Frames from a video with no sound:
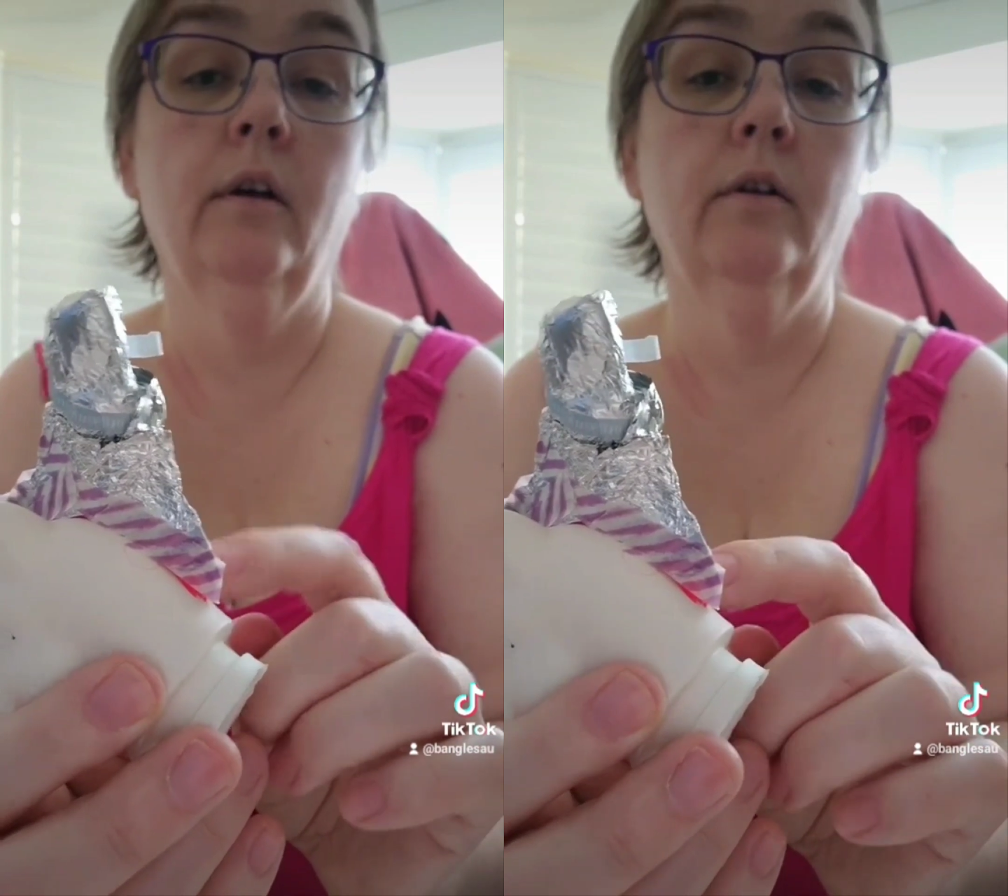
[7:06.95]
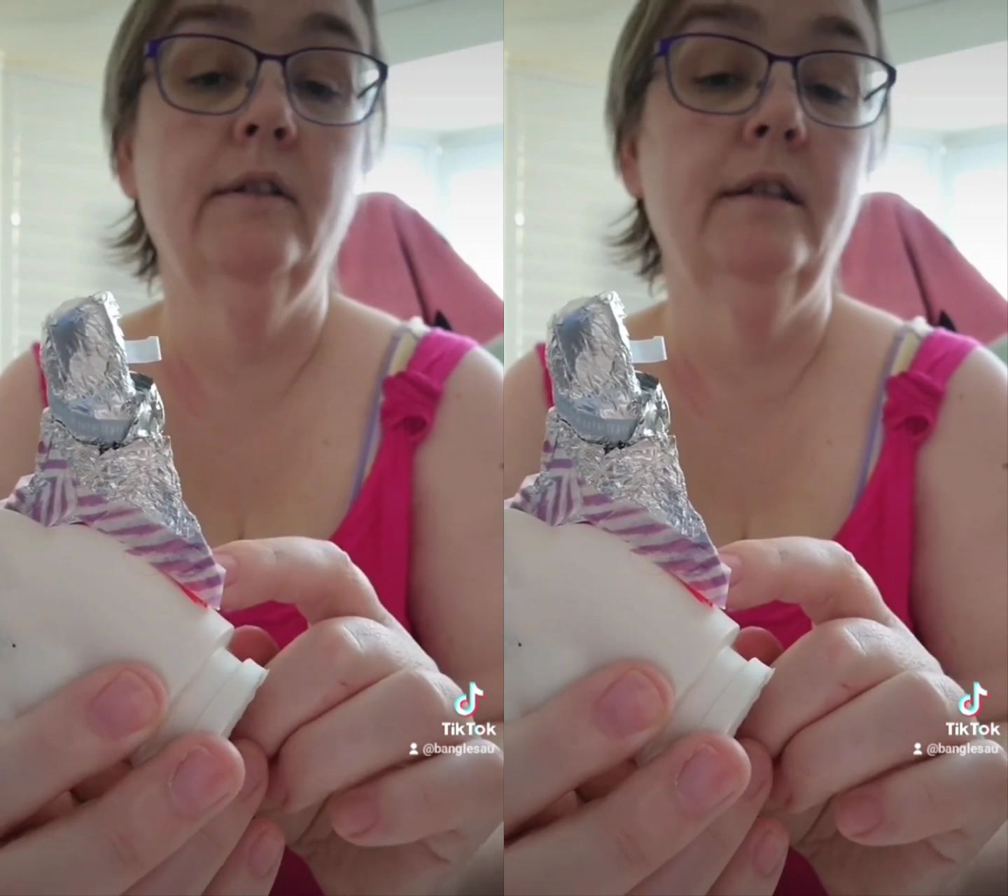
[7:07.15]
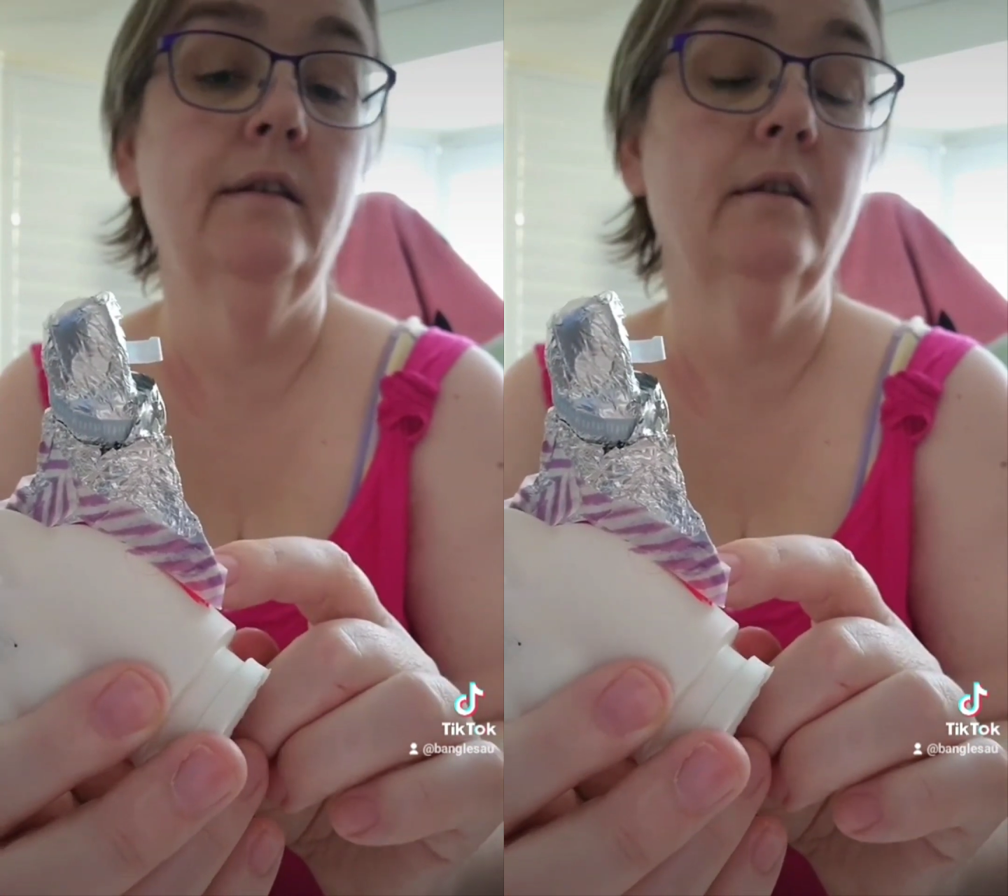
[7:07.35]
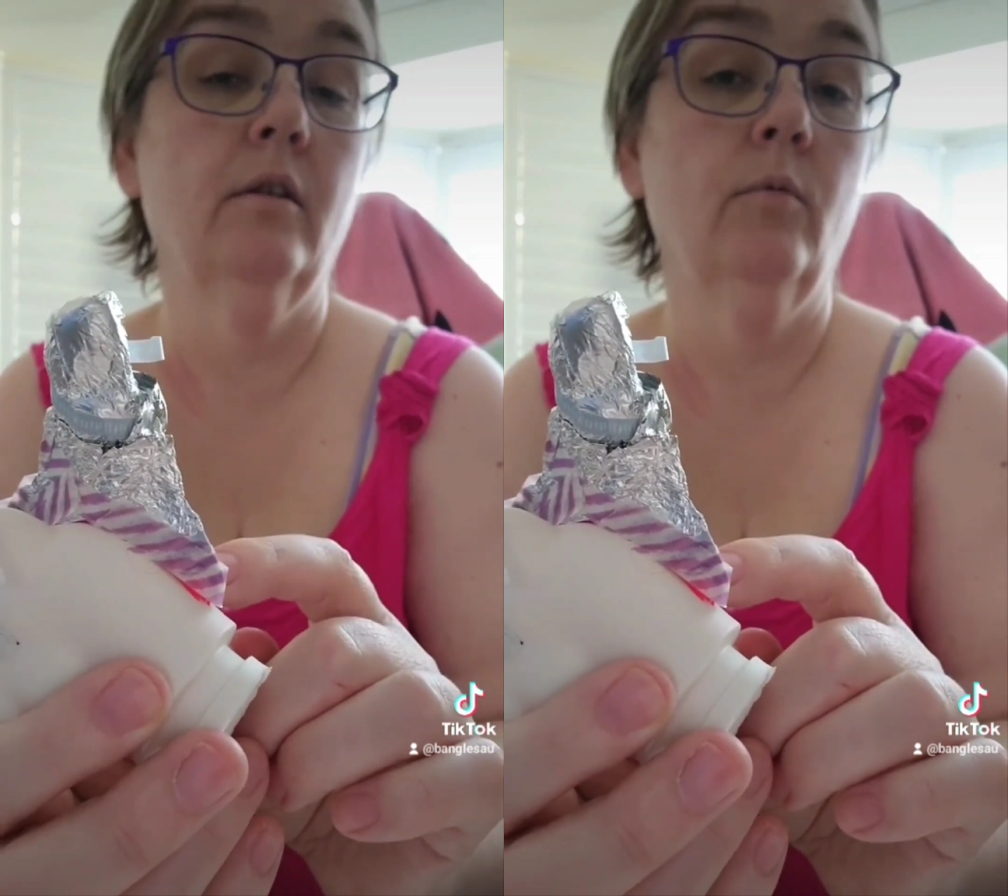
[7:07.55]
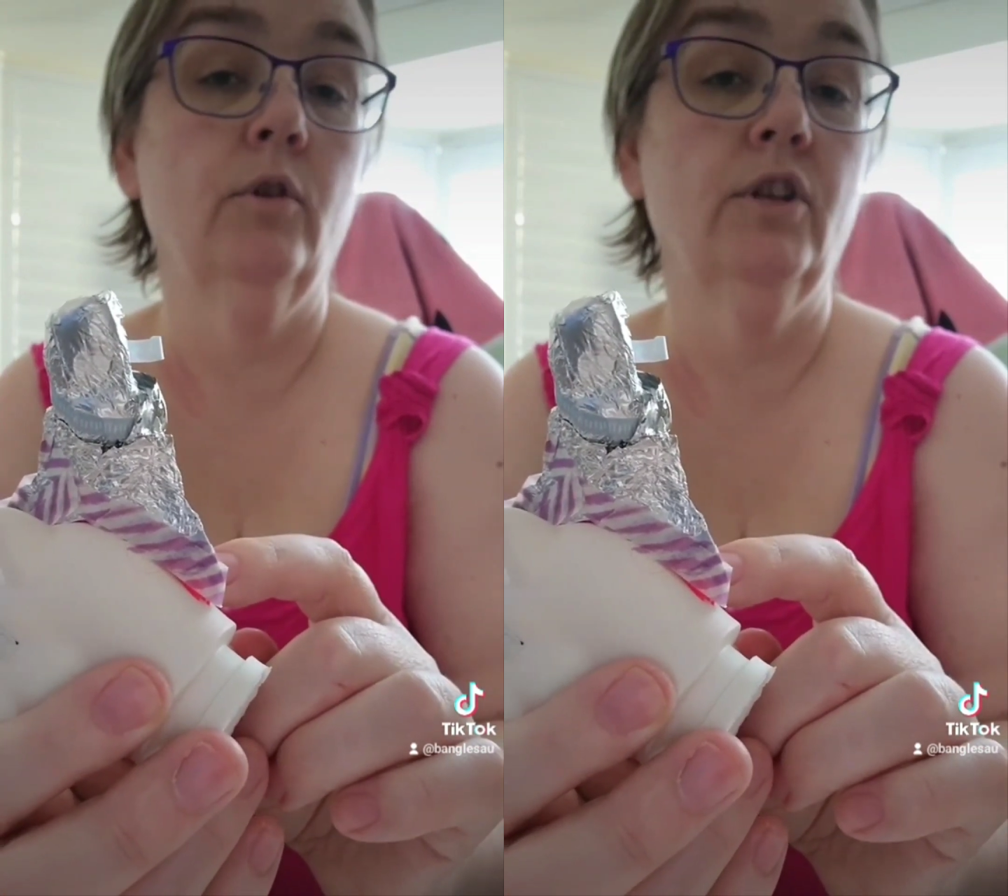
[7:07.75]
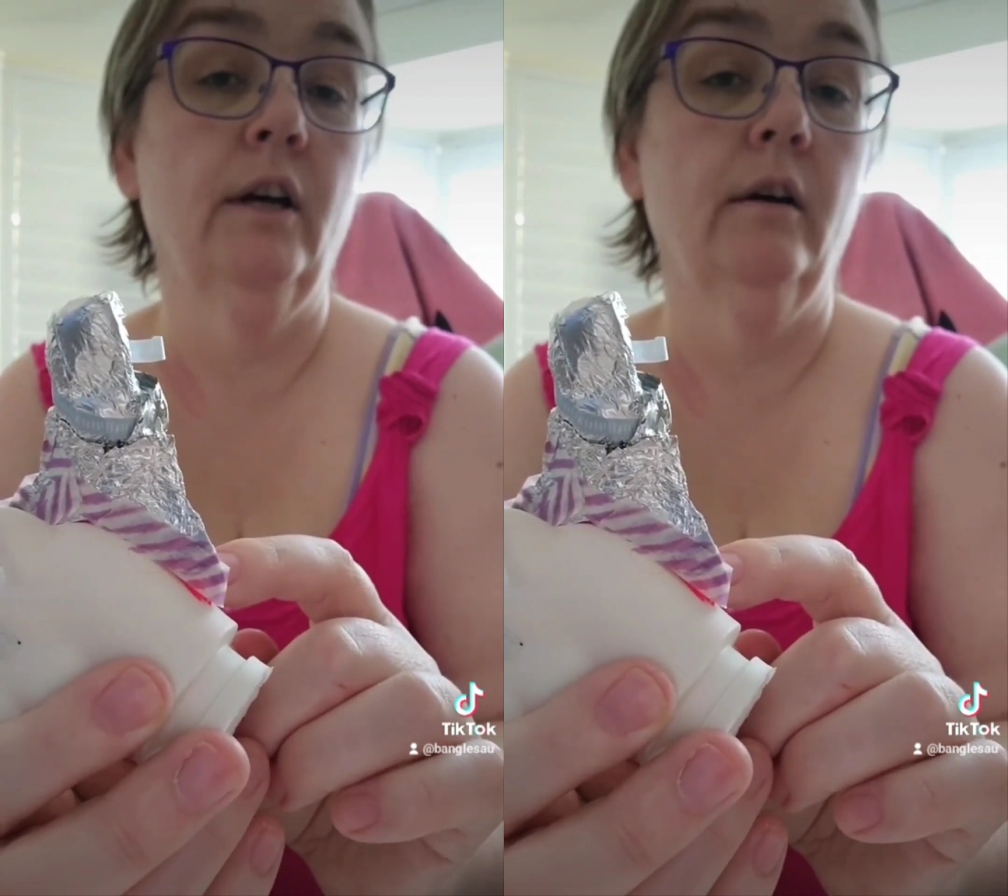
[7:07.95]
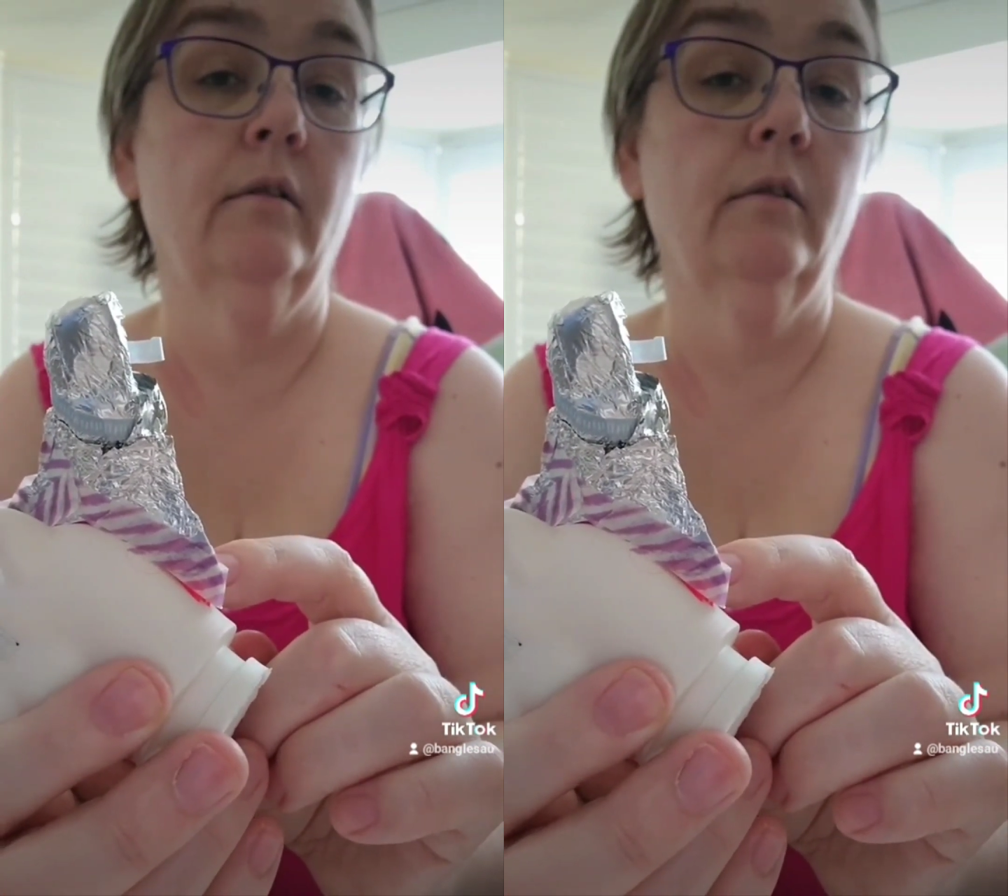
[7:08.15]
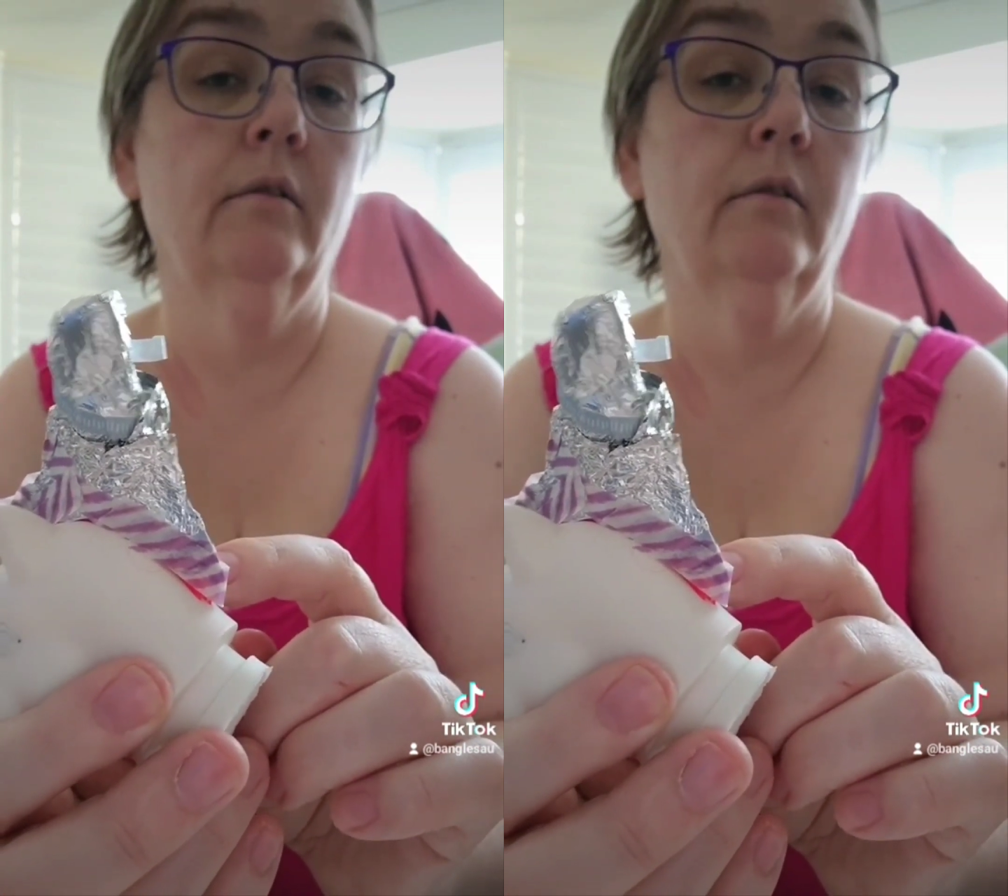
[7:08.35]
because this is going to wash out.